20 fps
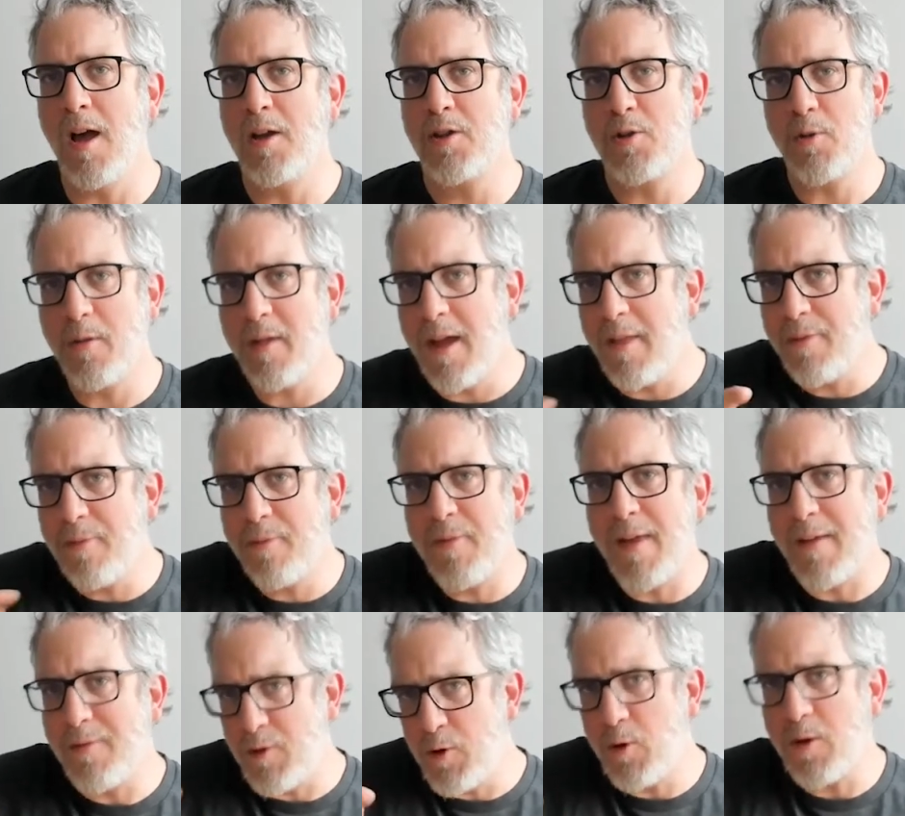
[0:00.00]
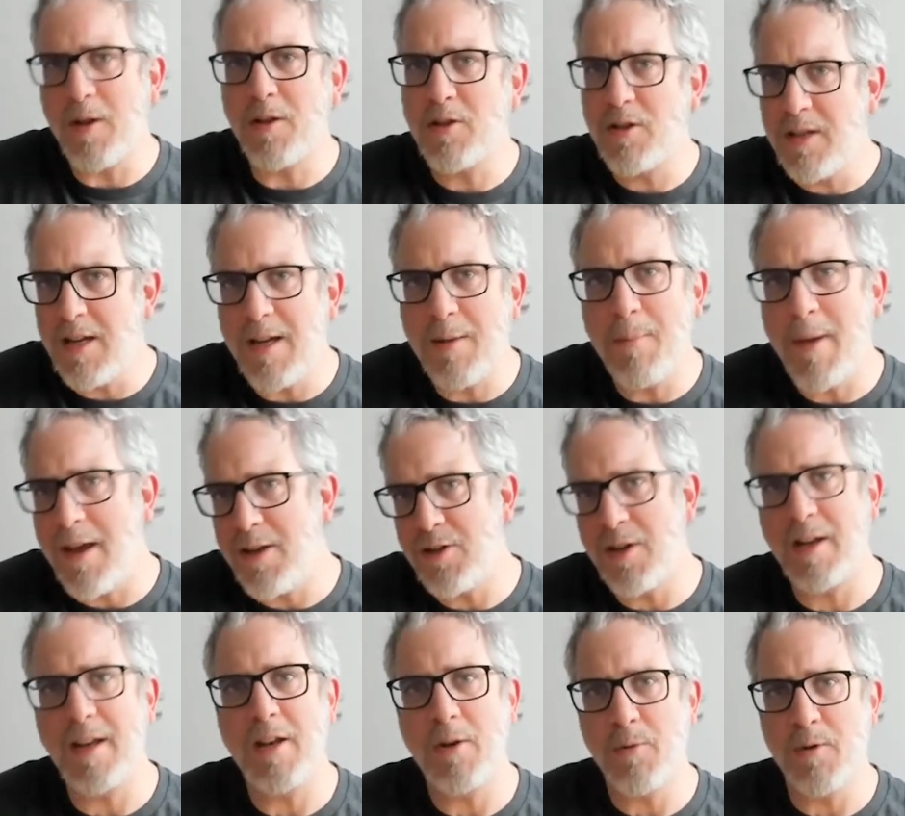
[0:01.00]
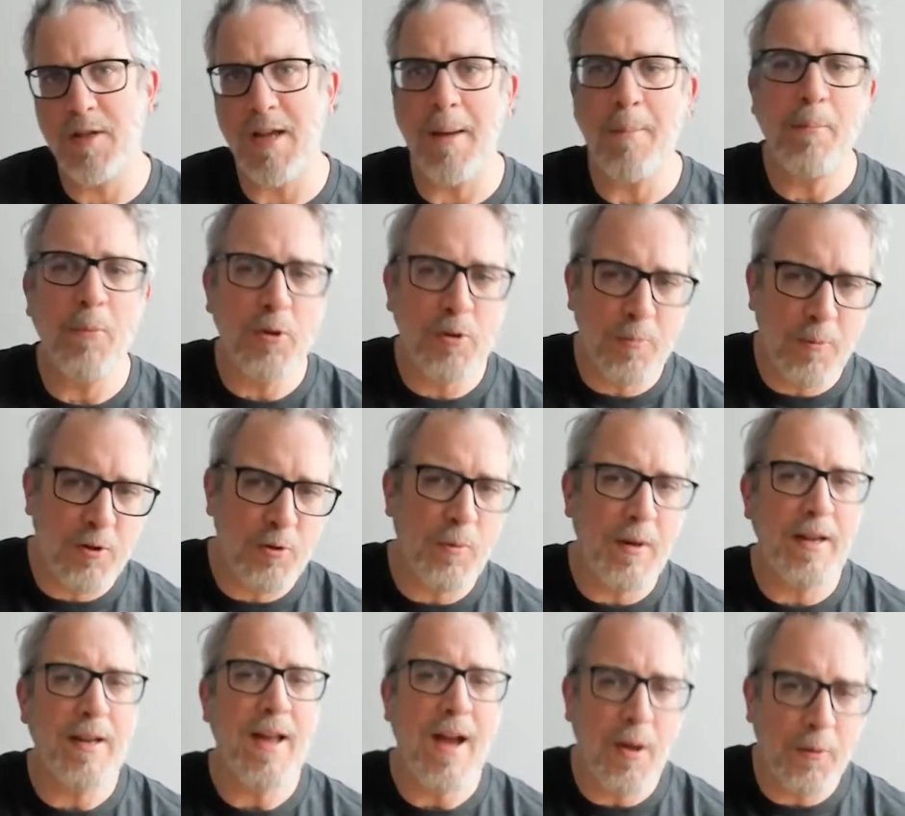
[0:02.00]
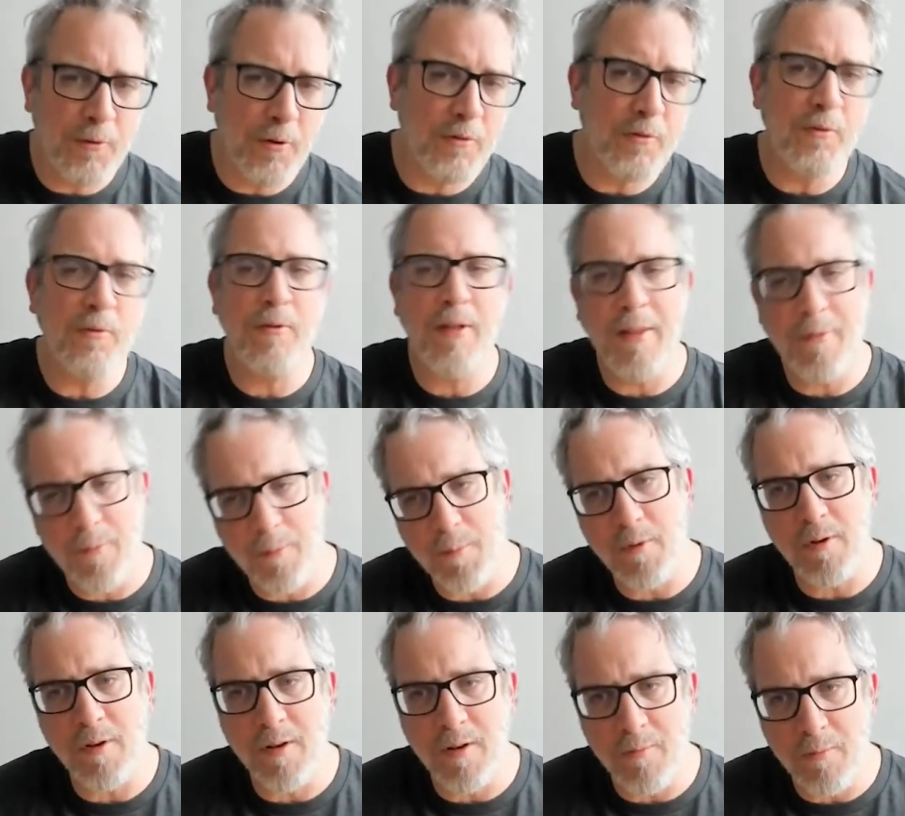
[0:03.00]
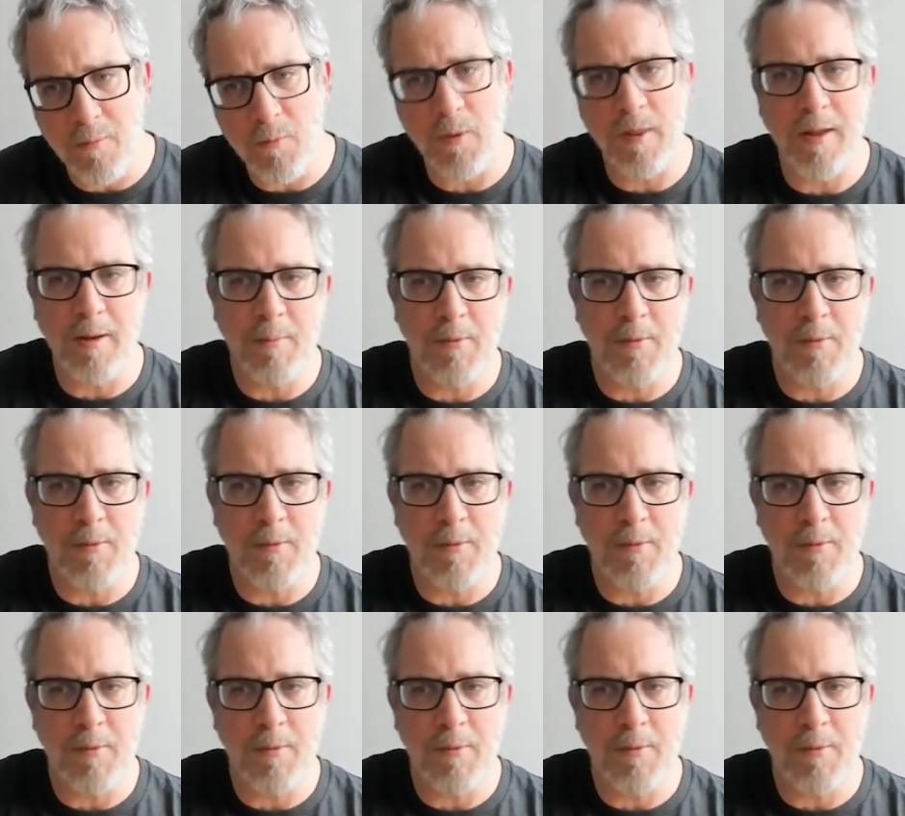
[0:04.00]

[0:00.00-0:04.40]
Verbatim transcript: so that you can see basically the resemblance between how to do that within